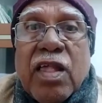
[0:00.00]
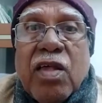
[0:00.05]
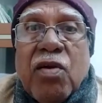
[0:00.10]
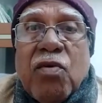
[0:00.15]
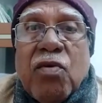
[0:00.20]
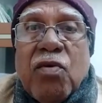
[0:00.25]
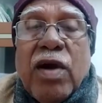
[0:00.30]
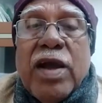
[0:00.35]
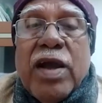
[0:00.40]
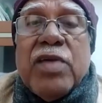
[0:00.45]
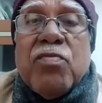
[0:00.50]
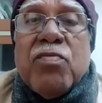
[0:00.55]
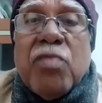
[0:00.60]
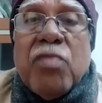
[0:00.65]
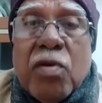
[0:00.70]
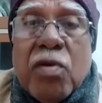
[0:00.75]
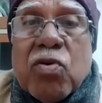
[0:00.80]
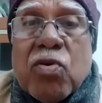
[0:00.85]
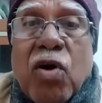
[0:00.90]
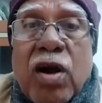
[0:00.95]
Why you
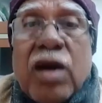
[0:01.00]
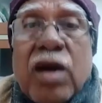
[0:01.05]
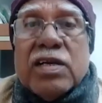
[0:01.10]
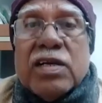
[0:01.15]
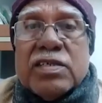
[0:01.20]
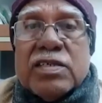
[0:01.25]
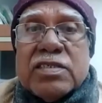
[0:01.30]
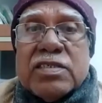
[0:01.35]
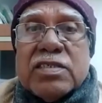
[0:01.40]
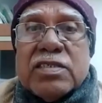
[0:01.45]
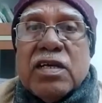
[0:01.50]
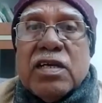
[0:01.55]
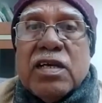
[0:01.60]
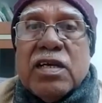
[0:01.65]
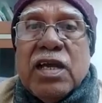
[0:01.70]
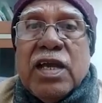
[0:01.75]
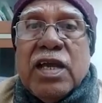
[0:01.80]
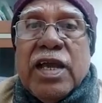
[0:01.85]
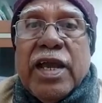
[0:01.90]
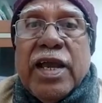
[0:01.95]
have called us?
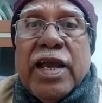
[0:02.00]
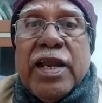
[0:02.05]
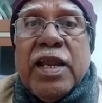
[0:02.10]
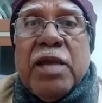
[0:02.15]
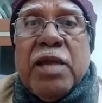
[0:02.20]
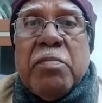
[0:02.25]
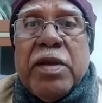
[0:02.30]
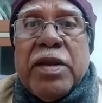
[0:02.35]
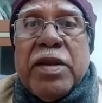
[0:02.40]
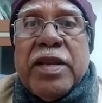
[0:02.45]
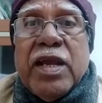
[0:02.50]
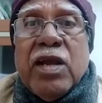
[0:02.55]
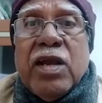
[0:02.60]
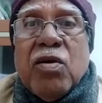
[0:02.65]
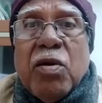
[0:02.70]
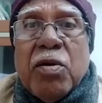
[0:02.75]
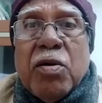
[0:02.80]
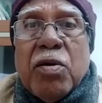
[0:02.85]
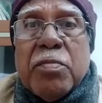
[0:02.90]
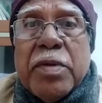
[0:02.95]
Any meeting,
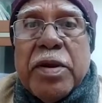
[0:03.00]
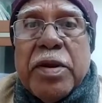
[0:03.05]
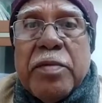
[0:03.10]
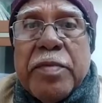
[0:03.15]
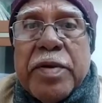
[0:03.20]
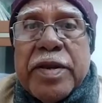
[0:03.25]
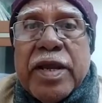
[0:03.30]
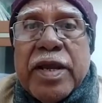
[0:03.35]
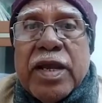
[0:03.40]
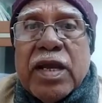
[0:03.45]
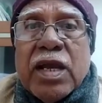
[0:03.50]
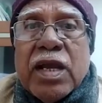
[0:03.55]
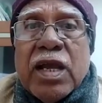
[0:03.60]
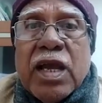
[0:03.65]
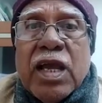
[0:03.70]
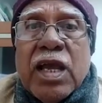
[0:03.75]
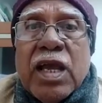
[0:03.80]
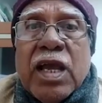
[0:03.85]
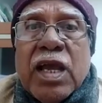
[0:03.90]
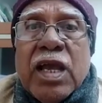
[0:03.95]
government meeting,
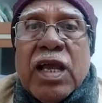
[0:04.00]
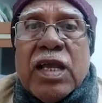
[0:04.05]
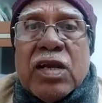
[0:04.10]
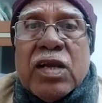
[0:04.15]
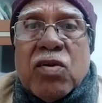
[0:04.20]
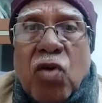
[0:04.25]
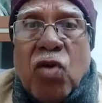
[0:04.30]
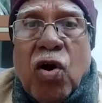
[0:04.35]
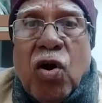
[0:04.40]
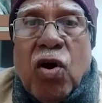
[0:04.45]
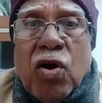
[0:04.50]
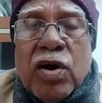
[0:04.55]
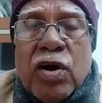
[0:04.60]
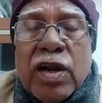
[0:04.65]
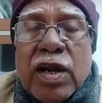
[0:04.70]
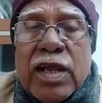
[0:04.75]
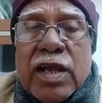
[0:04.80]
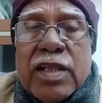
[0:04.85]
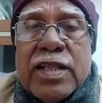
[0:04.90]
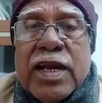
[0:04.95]
called,
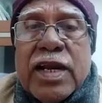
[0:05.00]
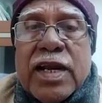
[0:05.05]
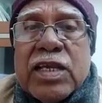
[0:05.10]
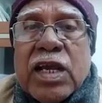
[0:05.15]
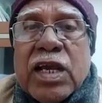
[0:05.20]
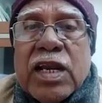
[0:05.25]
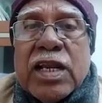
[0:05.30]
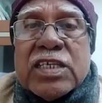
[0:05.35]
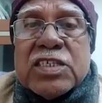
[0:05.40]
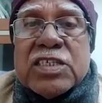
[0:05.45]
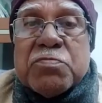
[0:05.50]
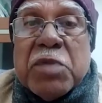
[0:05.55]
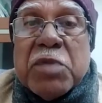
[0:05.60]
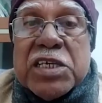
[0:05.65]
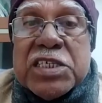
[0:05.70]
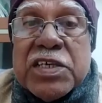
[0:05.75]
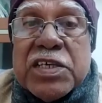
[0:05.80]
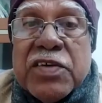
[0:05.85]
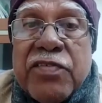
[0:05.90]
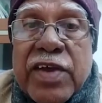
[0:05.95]
there is a
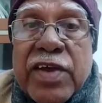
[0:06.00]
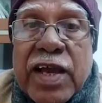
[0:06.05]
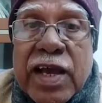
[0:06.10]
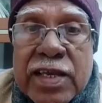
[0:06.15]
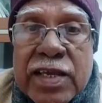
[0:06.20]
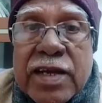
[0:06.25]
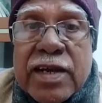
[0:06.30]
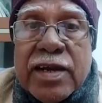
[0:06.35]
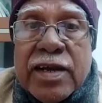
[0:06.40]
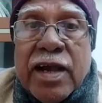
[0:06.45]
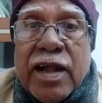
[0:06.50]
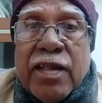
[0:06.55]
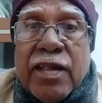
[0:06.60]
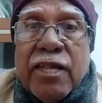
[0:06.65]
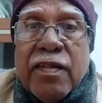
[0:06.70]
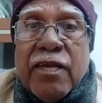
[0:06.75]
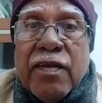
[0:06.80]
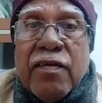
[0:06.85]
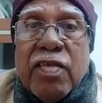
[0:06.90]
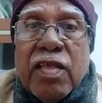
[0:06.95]
specific agenda.
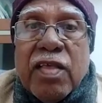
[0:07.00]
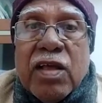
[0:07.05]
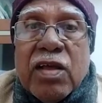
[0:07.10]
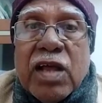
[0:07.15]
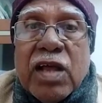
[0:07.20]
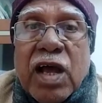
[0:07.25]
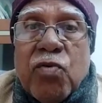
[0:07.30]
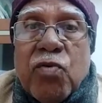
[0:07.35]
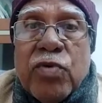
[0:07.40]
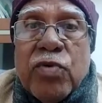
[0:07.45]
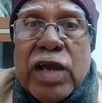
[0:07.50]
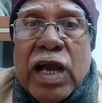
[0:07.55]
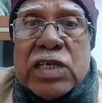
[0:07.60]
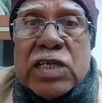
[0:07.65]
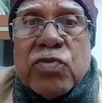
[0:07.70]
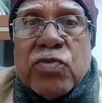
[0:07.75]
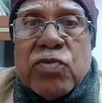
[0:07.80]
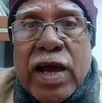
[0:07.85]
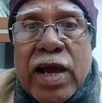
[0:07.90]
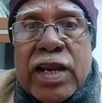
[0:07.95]
We
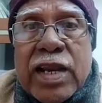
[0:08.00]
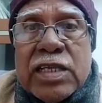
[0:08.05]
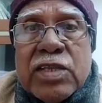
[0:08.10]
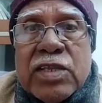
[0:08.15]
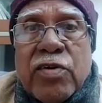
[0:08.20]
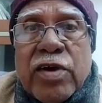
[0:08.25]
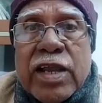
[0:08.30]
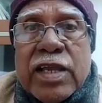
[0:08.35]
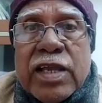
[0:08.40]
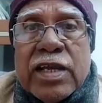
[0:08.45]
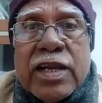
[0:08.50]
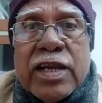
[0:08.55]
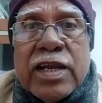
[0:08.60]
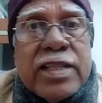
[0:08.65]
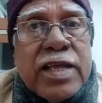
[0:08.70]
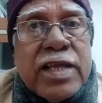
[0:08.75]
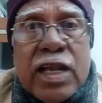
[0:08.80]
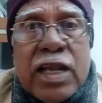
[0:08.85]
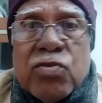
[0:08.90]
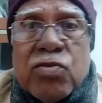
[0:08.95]
asked, where is your agenda?
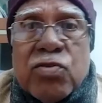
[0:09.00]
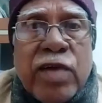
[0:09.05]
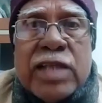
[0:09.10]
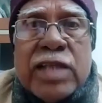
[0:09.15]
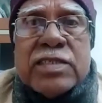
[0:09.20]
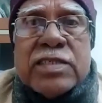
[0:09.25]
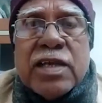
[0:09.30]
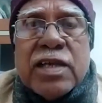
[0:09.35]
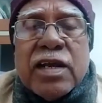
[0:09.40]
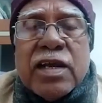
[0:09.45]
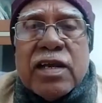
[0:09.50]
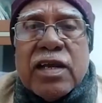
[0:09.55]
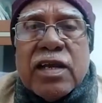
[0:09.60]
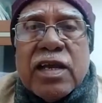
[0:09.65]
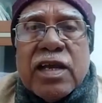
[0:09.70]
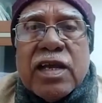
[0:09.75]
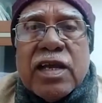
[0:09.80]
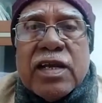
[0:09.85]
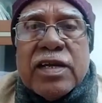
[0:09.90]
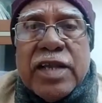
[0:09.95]
There is no answer.
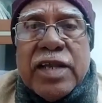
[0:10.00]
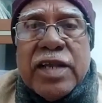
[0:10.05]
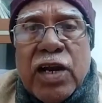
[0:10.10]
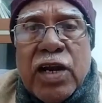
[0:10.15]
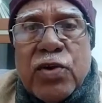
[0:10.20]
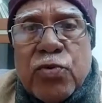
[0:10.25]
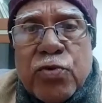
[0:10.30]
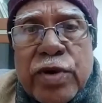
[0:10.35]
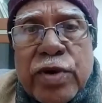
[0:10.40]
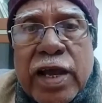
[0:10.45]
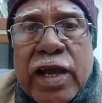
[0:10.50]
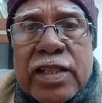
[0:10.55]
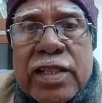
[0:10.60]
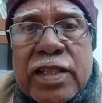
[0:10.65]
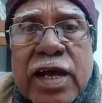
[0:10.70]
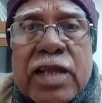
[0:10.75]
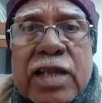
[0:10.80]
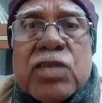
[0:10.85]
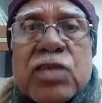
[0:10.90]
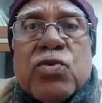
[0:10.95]
Till today,
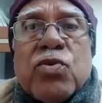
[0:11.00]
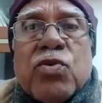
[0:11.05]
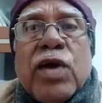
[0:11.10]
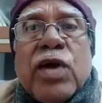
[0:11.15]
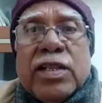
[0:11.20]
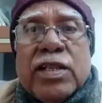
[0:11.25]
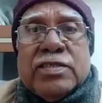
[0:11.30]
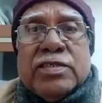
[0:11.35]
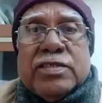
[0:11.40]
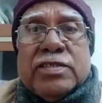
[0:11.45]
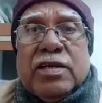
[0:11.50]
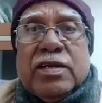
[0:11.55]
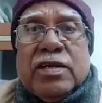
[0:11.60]
there is no answer.